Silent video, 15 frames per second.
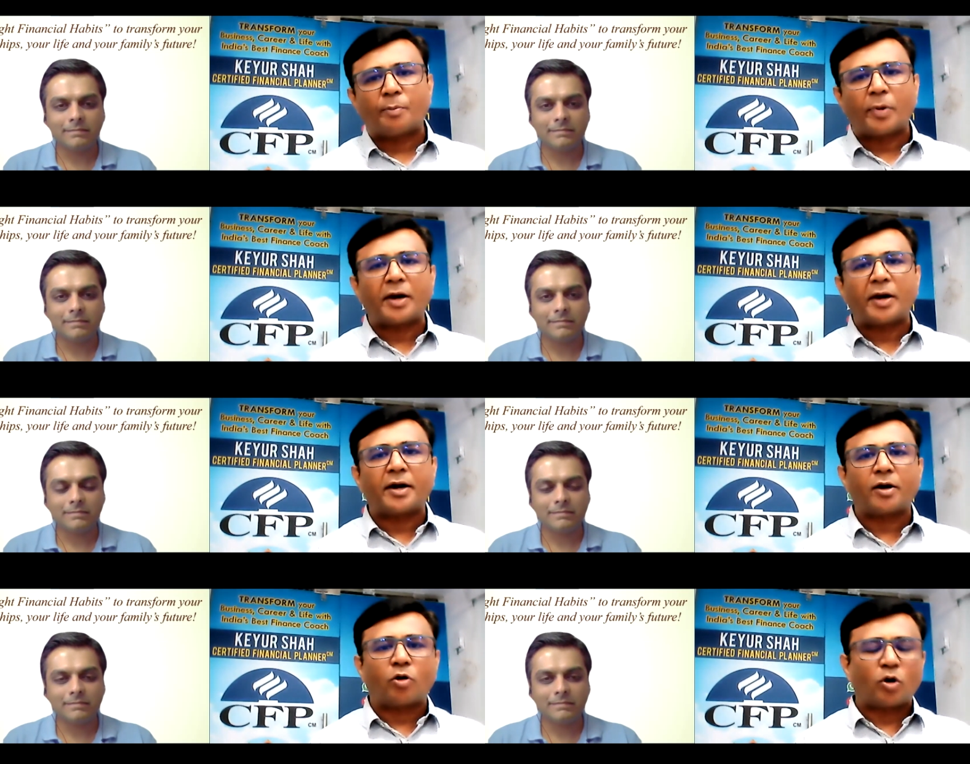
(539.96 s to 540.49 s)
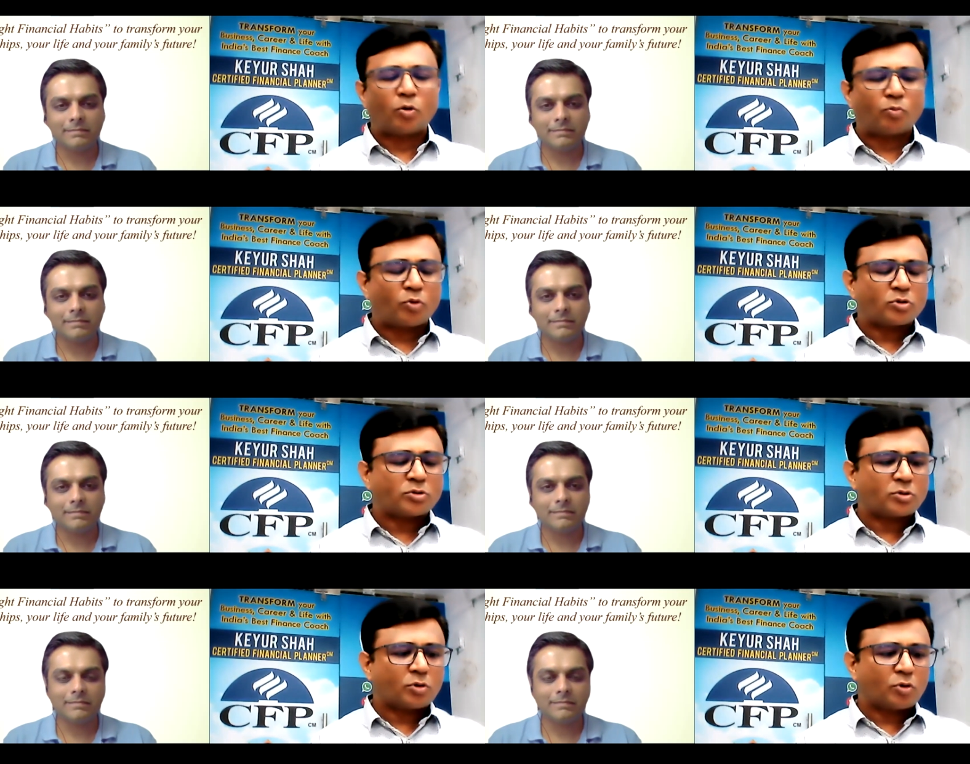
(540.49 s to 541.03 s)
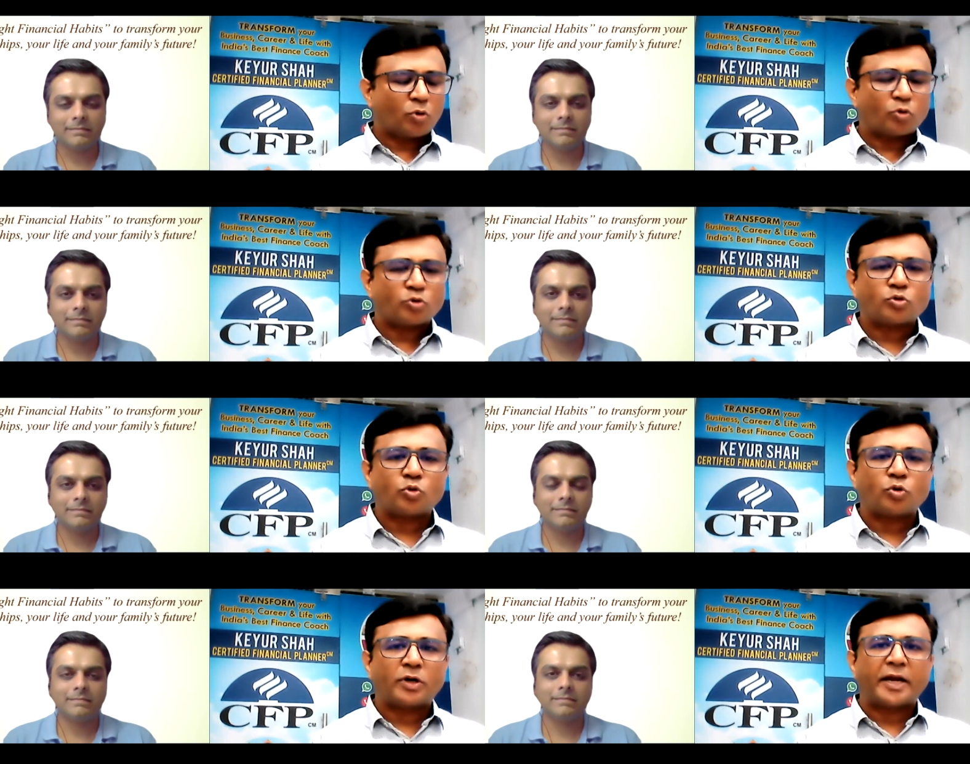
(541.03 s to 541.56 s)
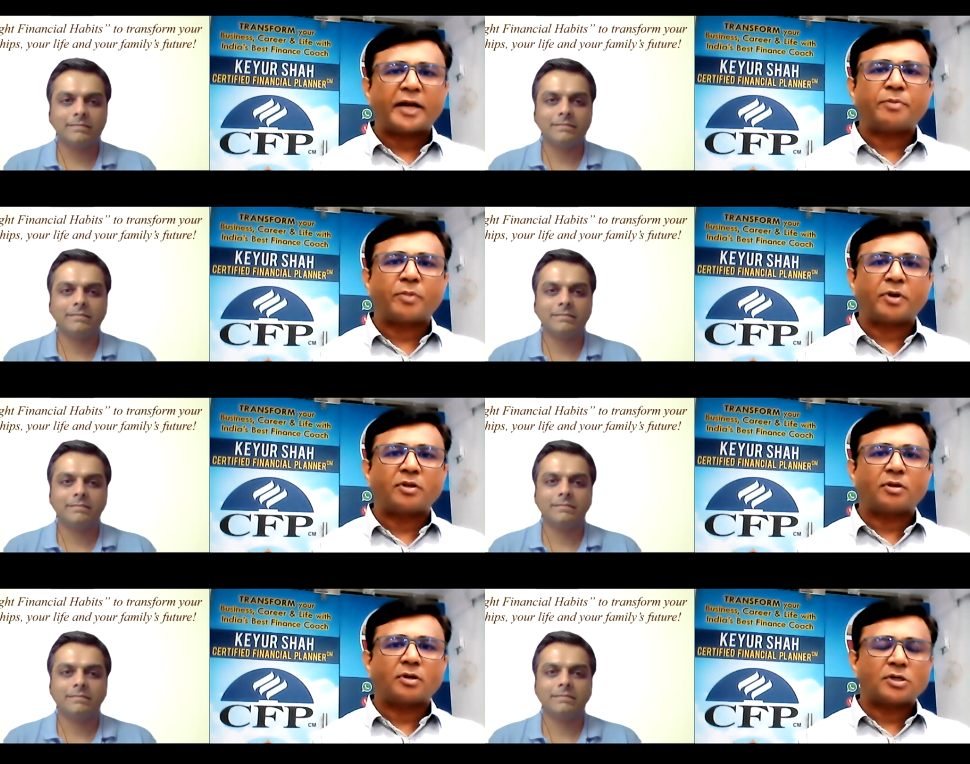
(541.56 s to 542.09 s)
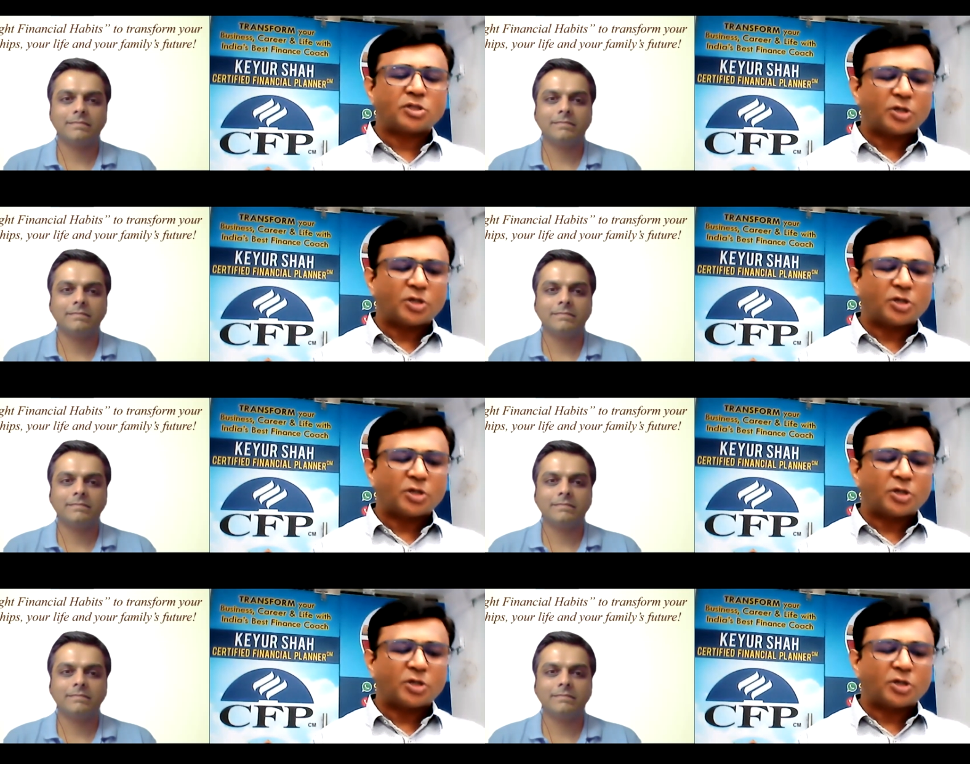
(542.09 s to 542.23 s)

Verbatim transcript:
Speaker 1: completed almost close to 10 month